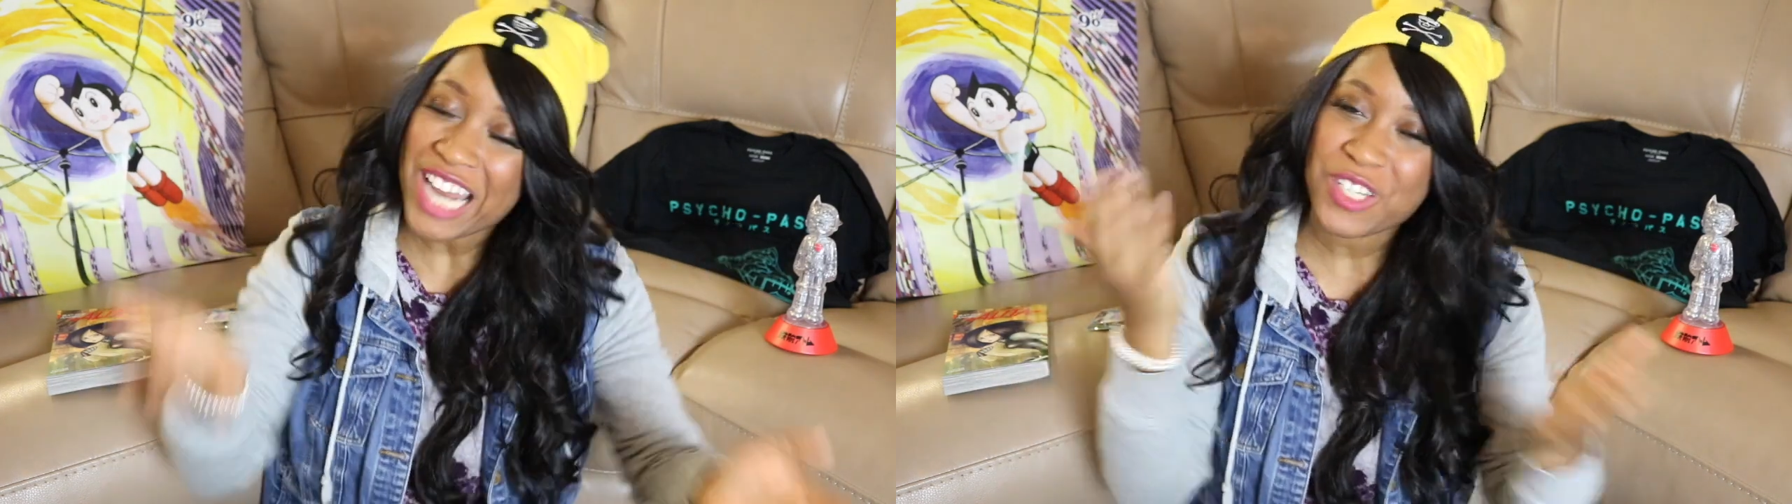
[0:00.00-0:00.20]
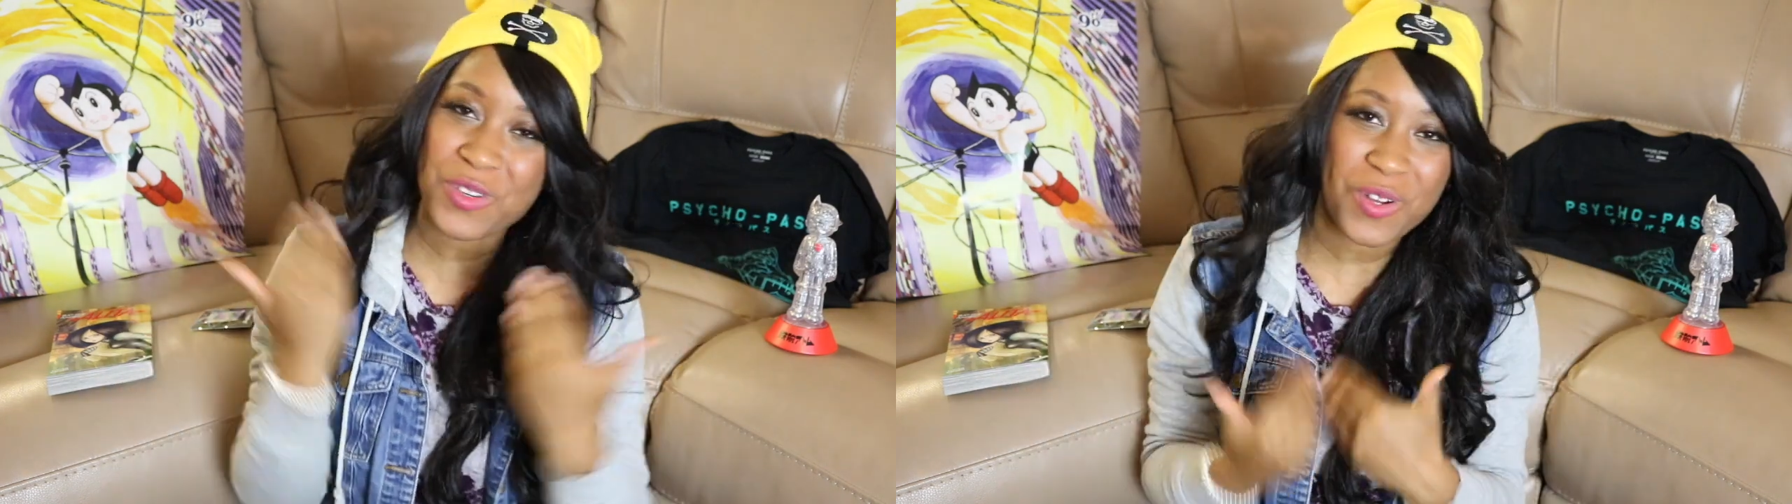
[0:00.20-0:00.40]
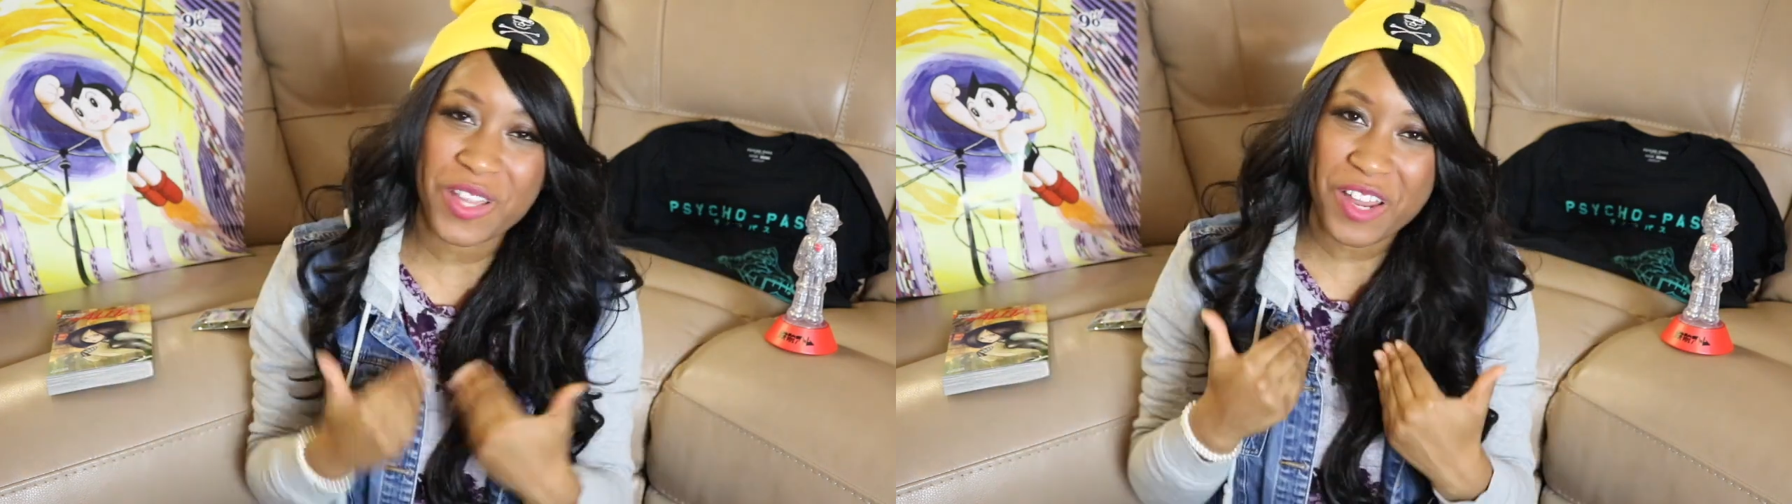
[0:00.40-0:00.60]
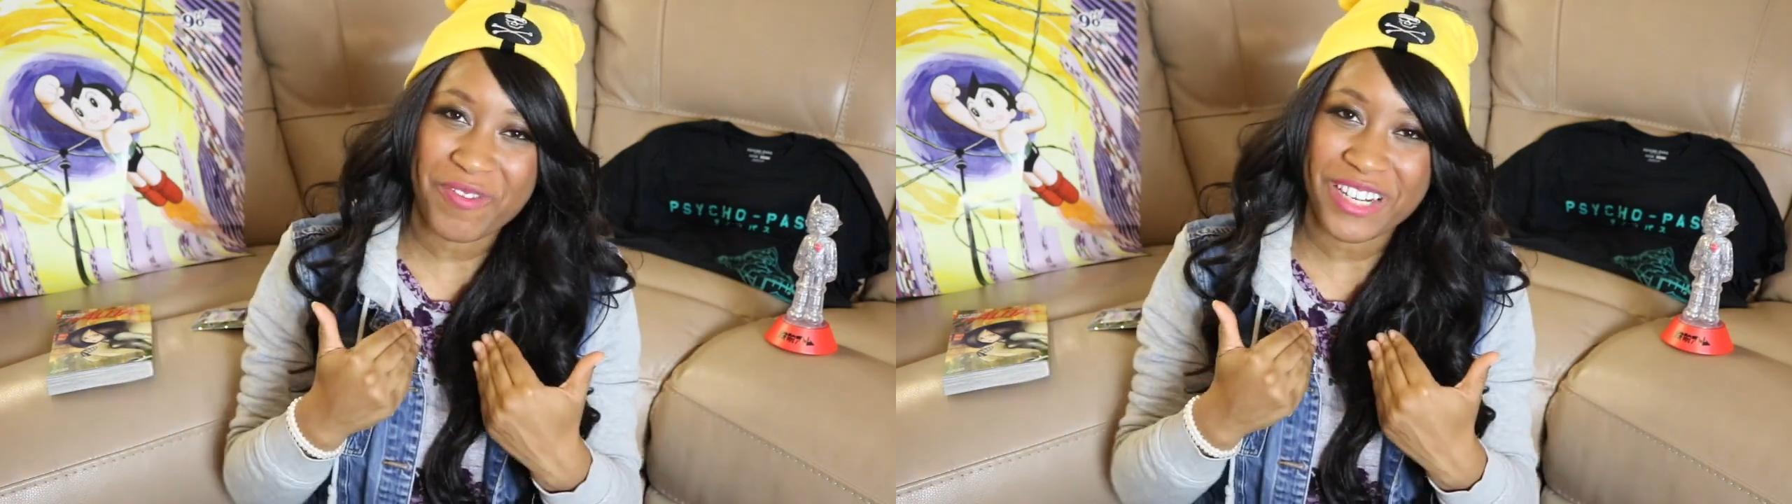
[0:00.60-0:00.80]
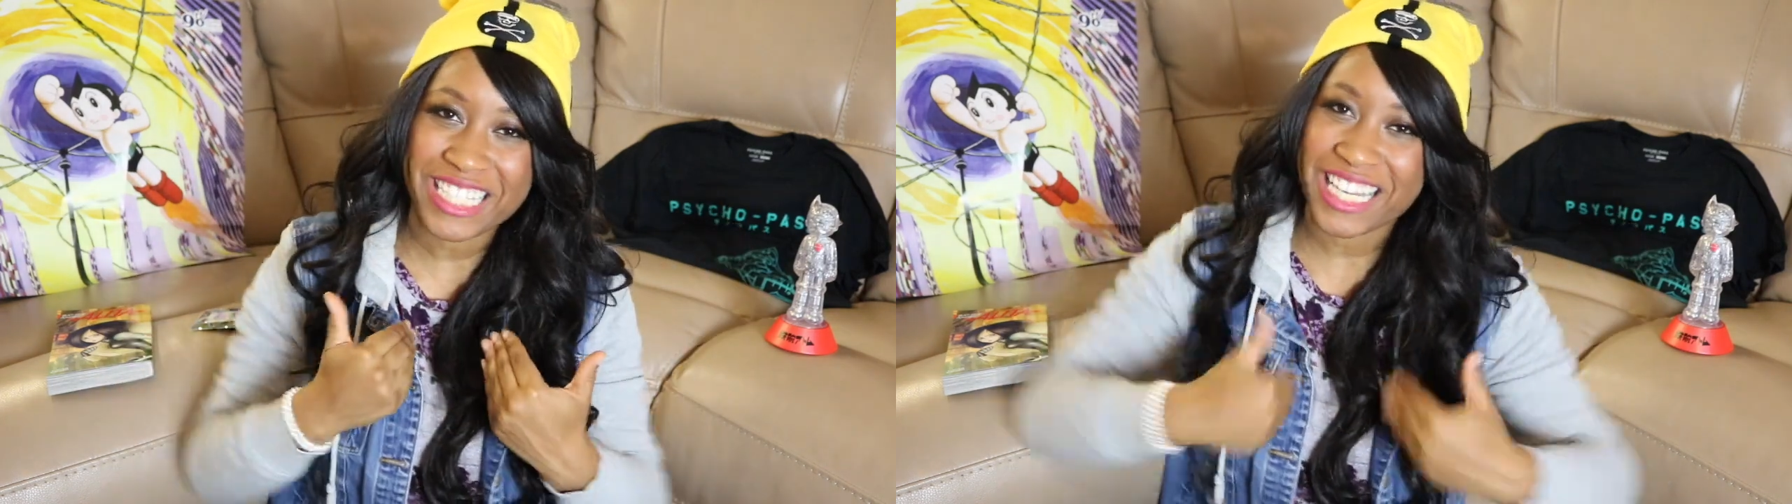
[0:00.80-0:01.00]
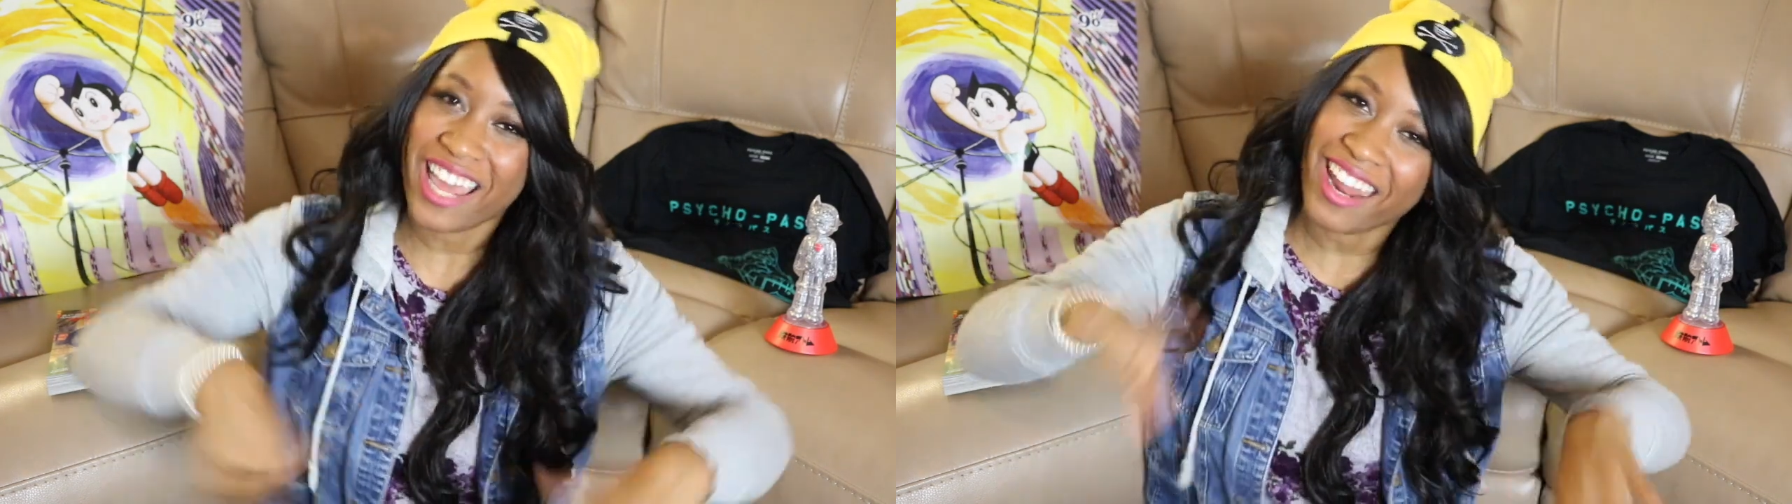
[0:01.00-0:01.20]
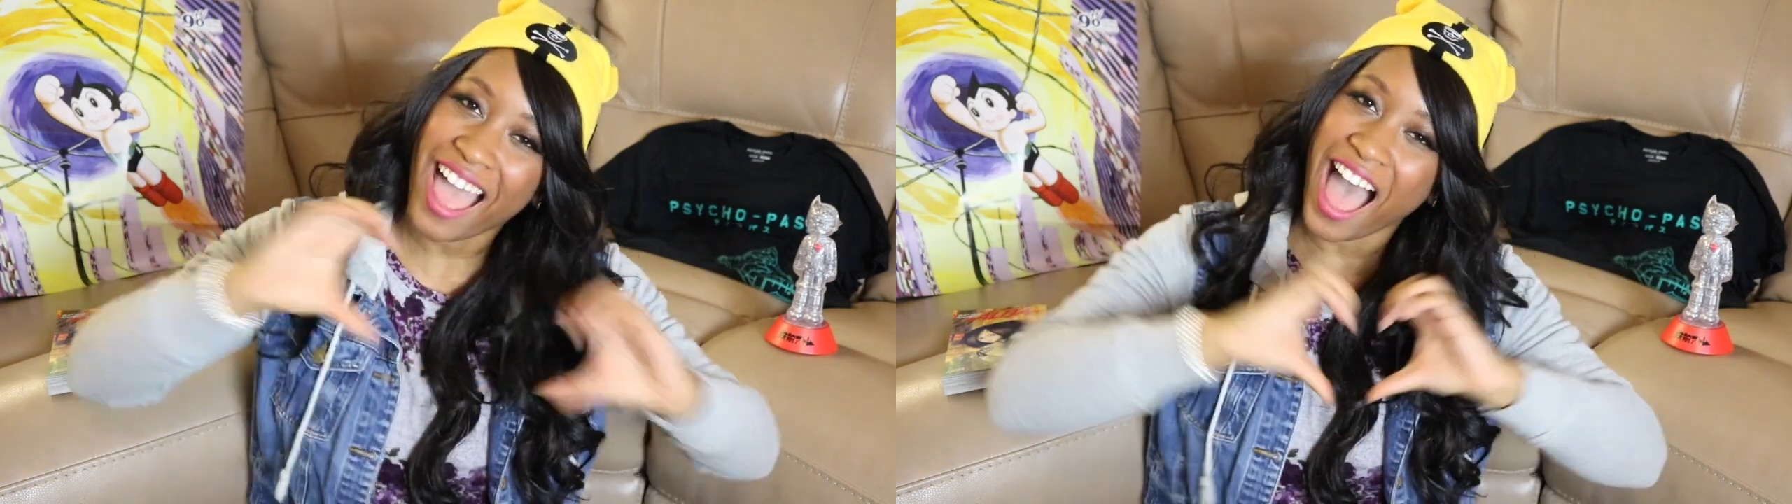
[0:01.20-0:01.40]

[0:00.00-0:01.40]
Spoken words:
I truly appreciate it.